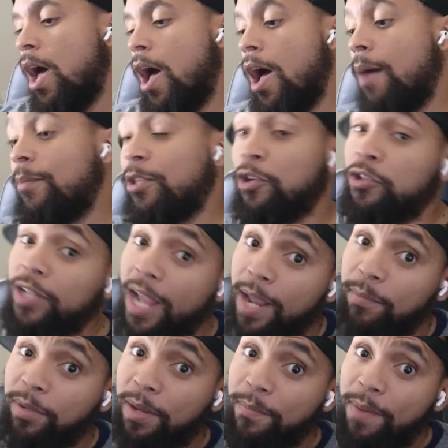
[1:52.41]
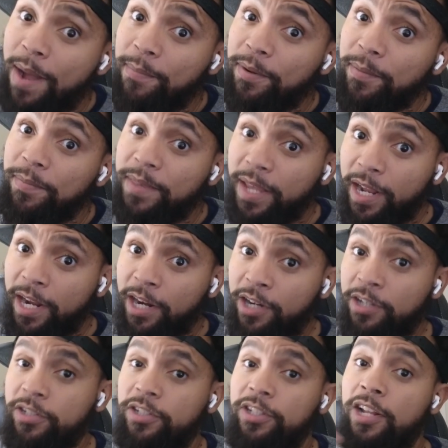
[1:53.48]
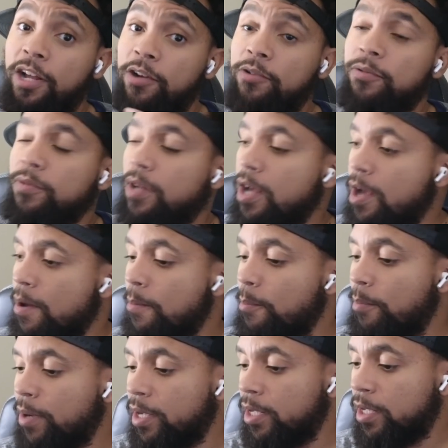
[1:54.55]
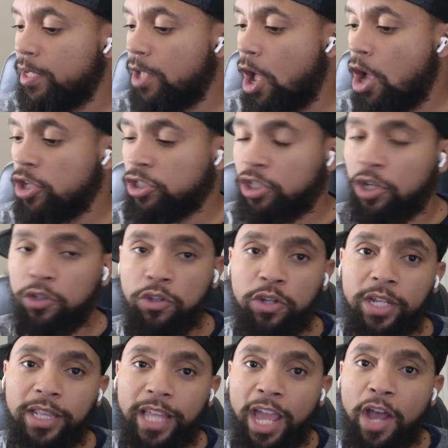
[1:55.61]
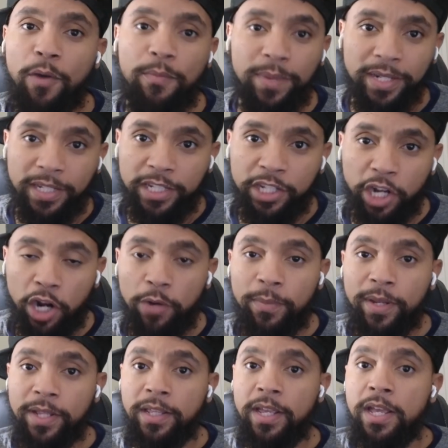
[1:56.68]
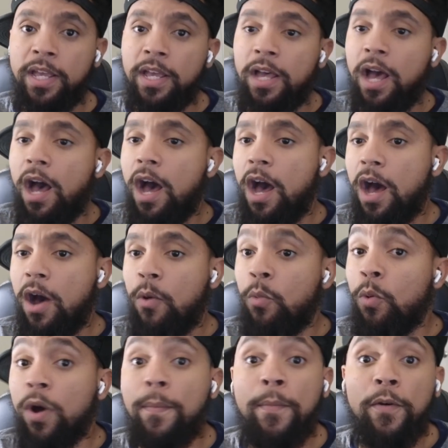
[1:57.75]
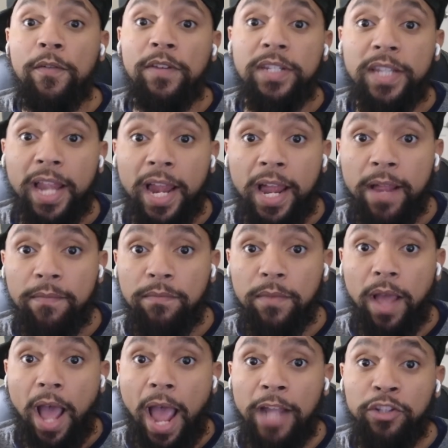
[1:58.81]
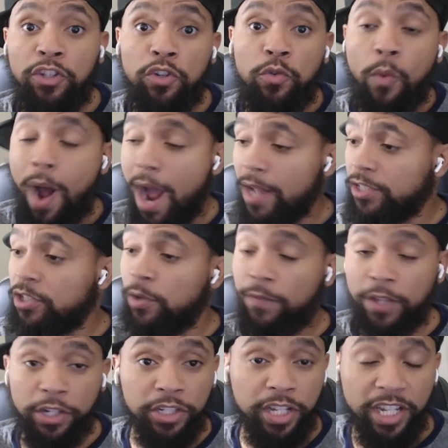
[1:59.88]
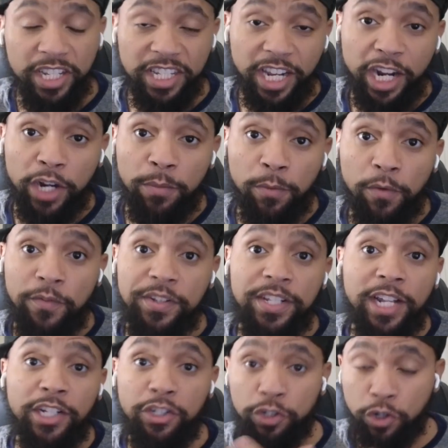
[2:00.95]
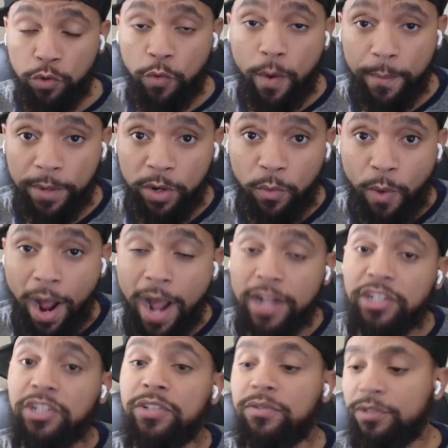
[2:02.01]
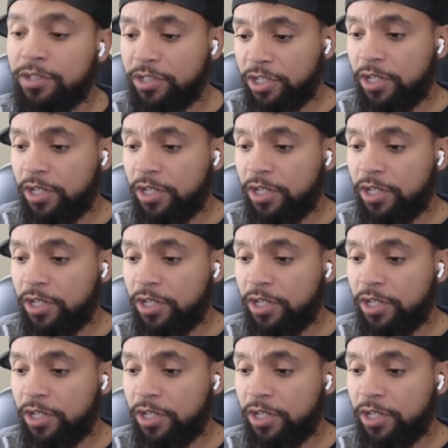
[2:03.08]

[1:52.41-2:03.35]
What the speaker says: Your name can pop up there, you know, but also you get to help me determine what movies that I do watch. So if there's any scary movies that you do want me to watch, consider